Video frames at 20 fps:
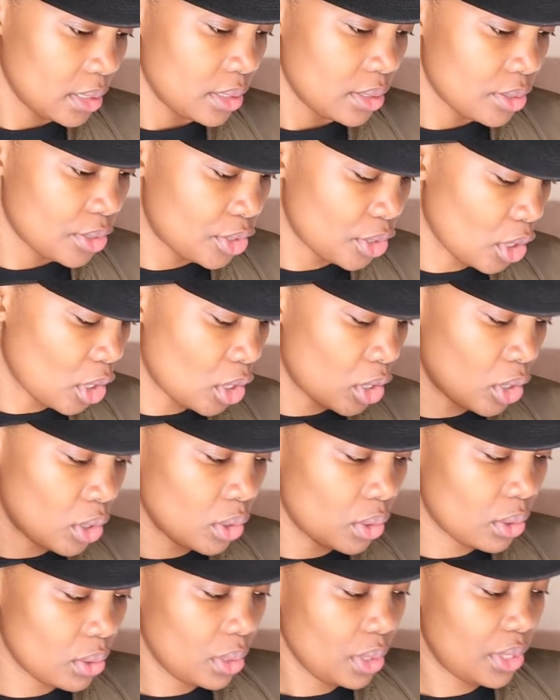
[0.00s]

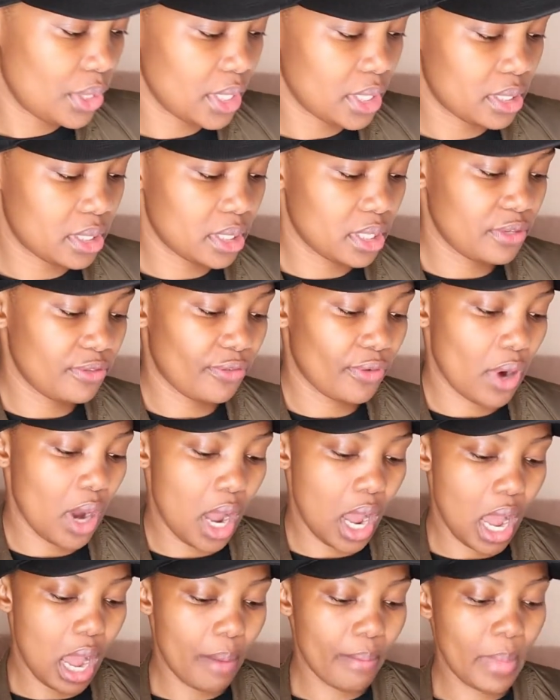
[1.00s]
So this is
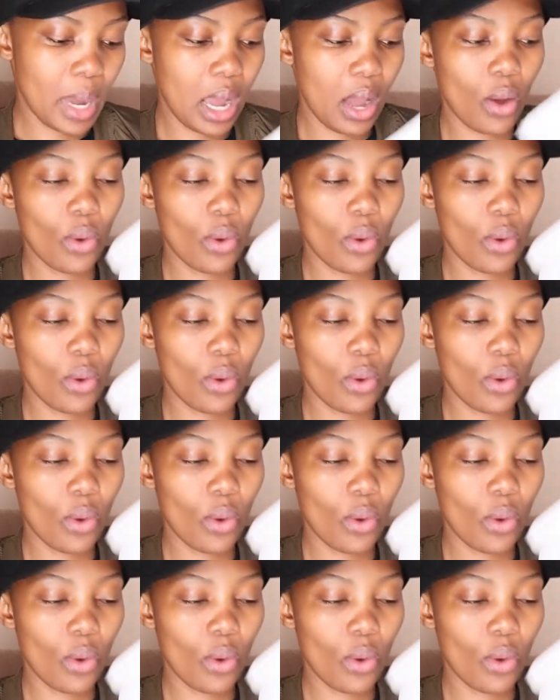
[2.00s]
from